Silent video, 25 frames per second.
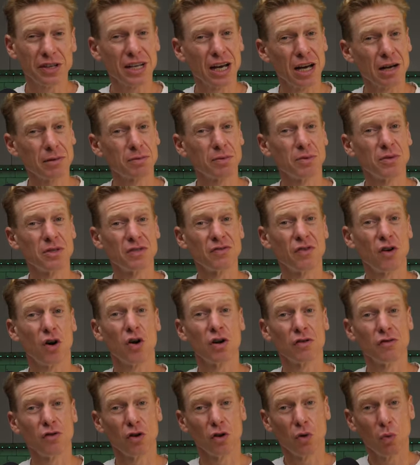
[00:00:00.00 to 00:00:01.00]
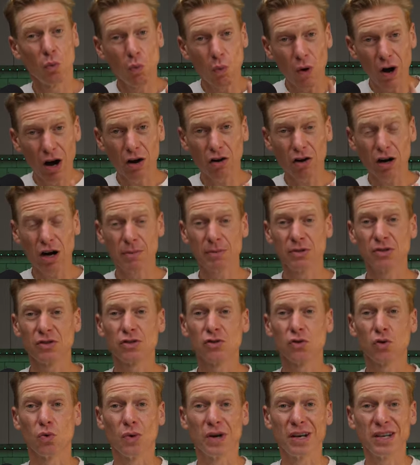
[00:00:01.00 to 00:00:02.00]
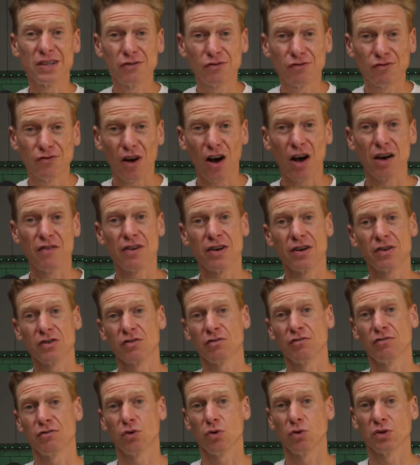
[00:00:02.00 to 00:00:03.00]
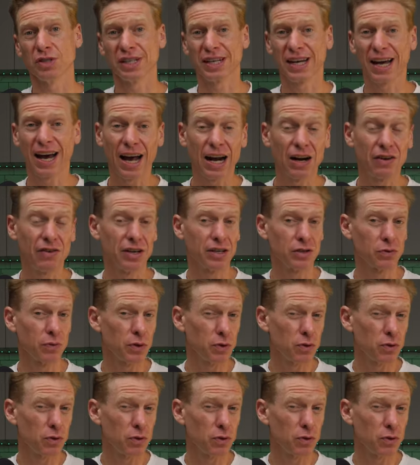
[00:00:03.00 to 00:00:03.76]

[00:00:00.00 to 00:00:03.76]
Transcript: tablespoons of olive oil and 1 gram of salt is 540 calories,